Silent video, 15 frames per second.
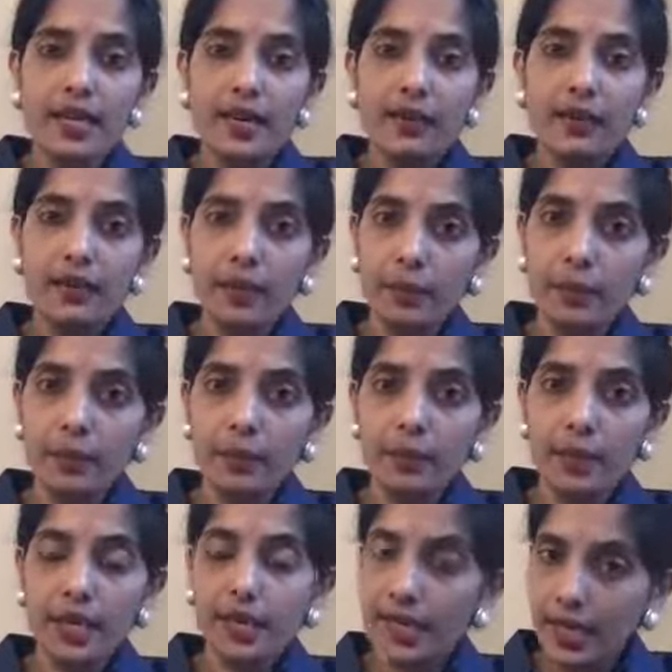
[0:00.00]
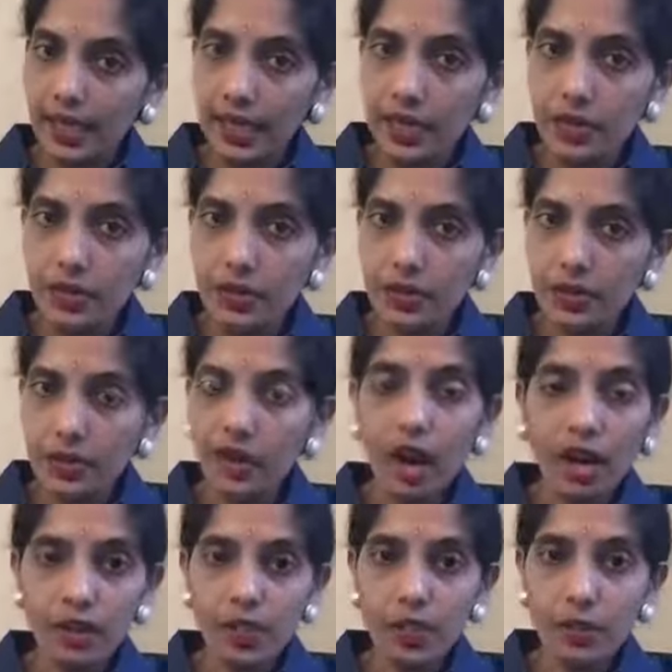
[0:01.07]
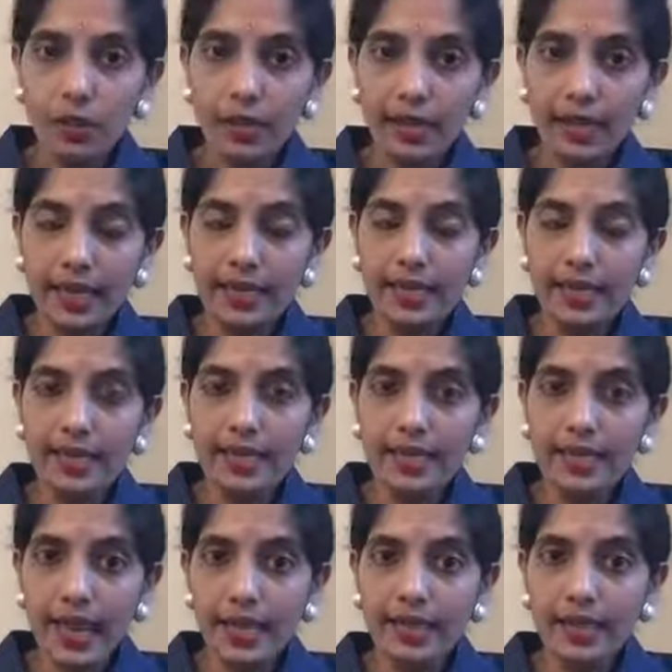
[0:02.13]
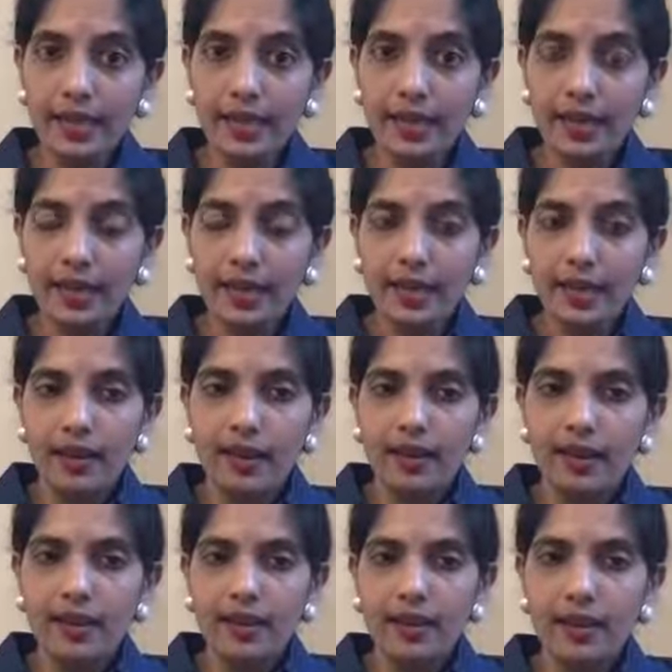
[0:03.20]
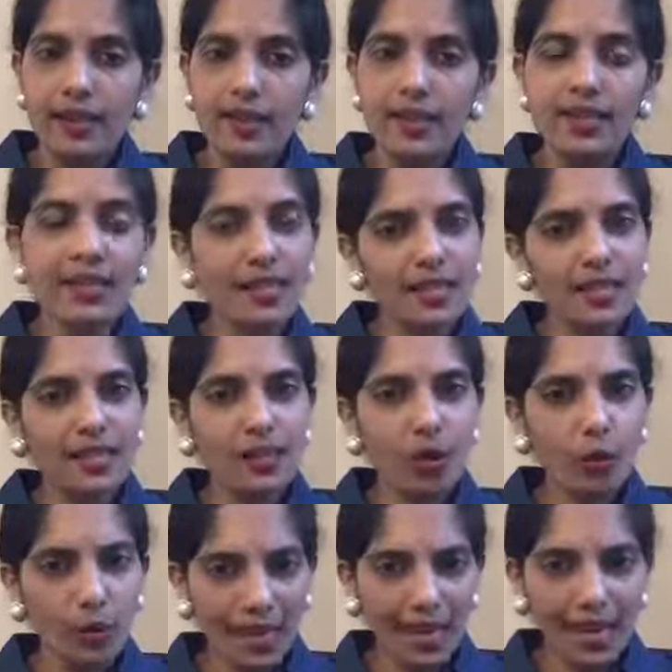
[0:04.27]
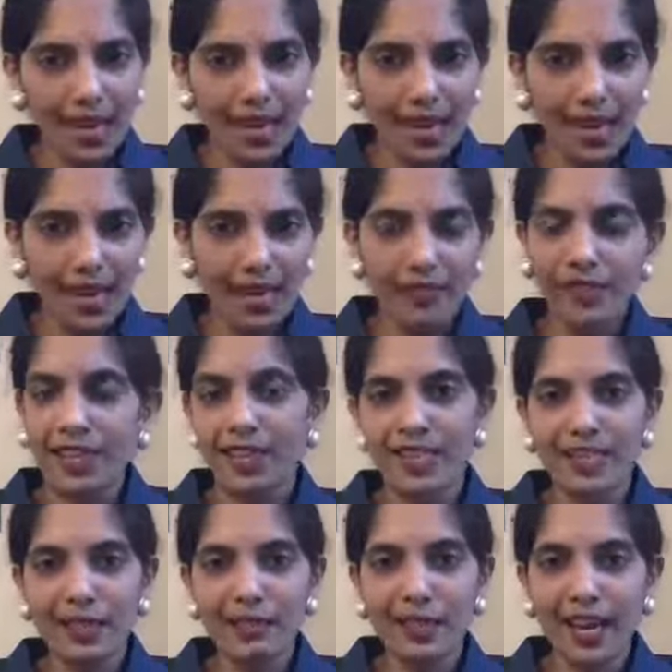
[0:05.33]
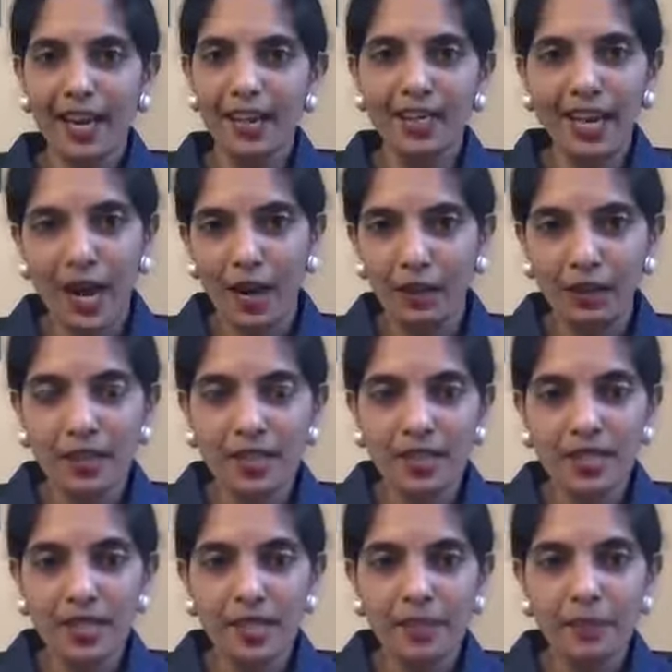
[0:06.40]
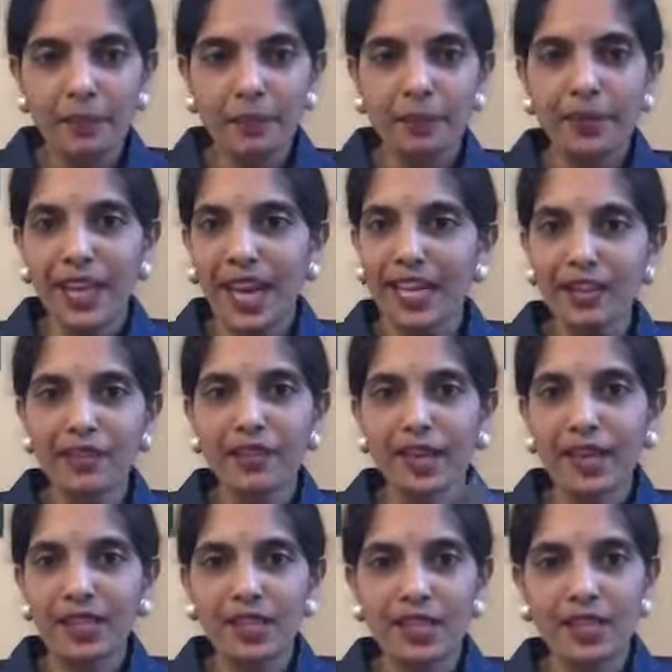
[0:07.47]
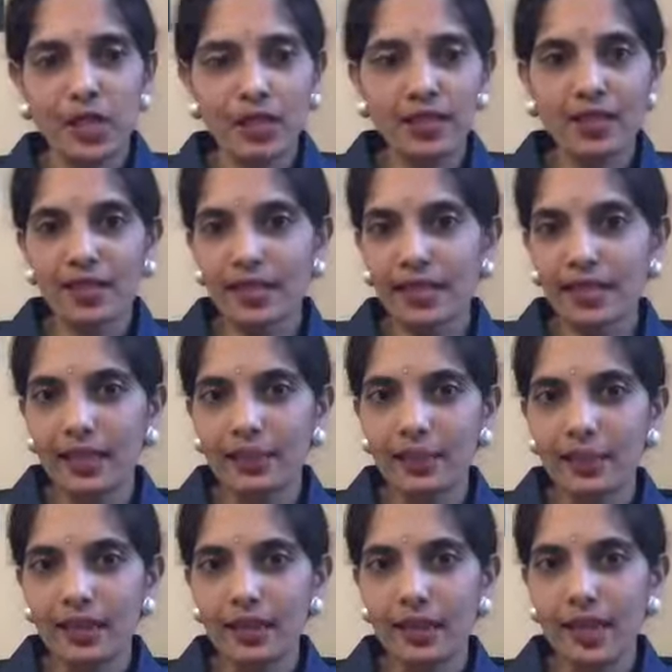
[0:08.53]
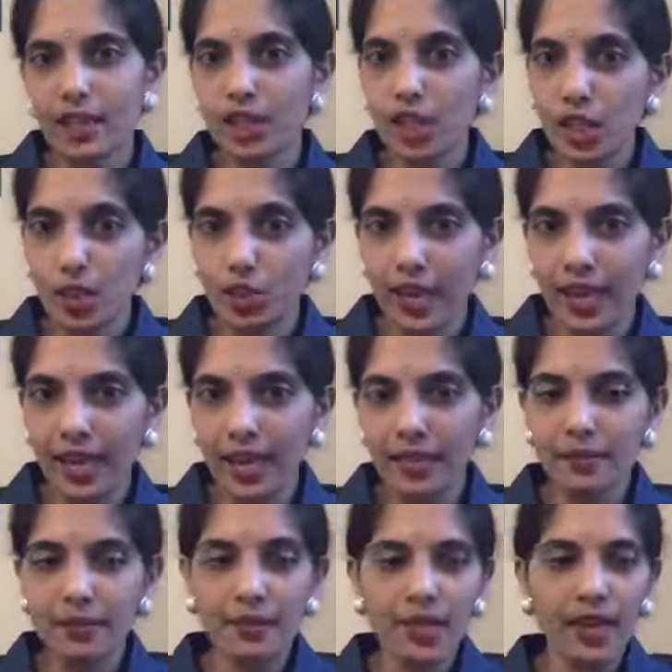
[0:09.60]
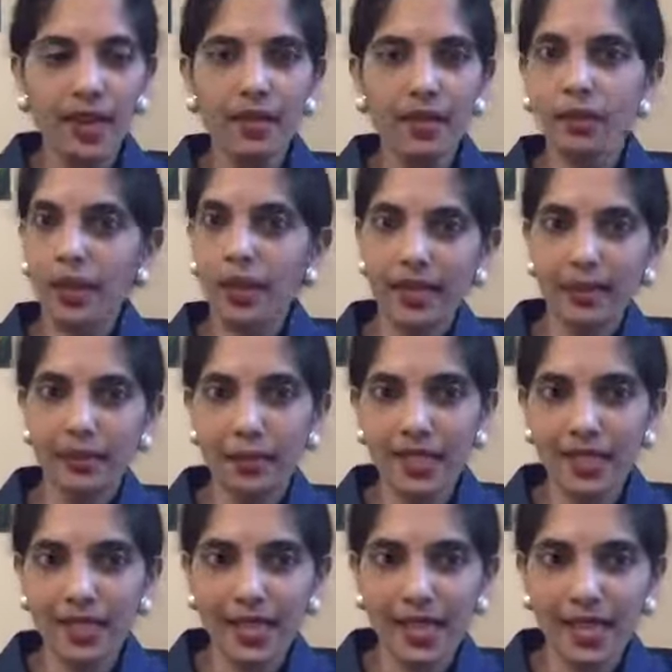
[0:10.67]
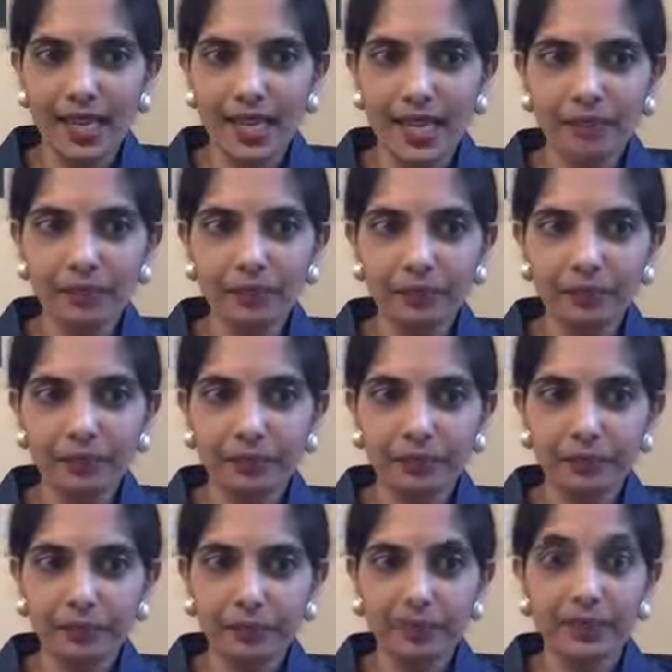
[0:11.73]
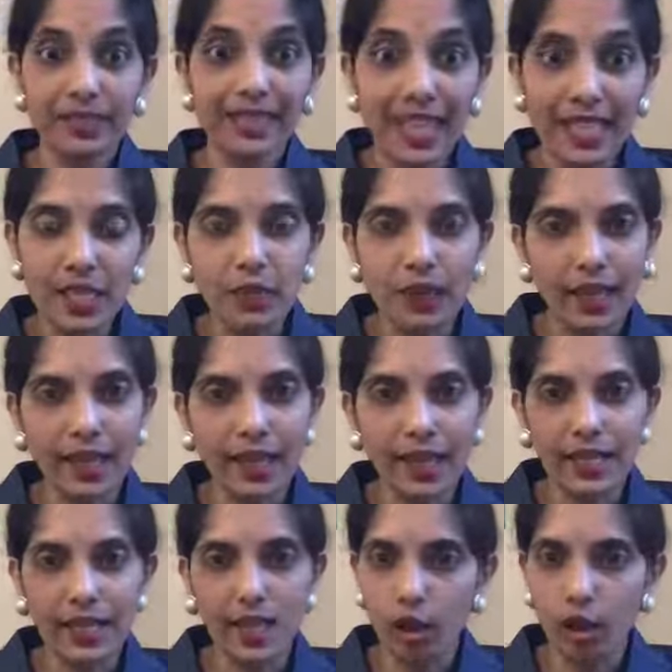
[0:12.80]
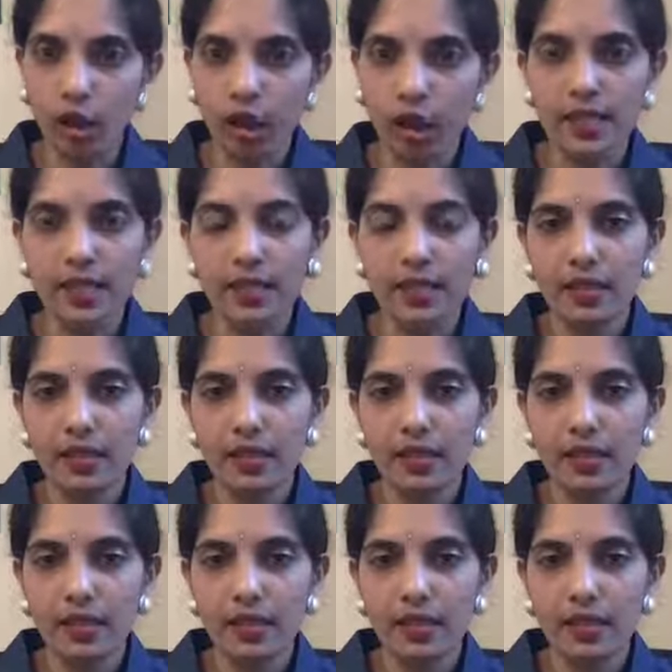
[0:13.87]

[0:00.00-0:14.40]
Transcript: from teenagers and college going kids is that, is it okay if I sleep 8 hours and if I just sleep at 2 a.m. and wake up at 10 a.m.? That's what I get a lot.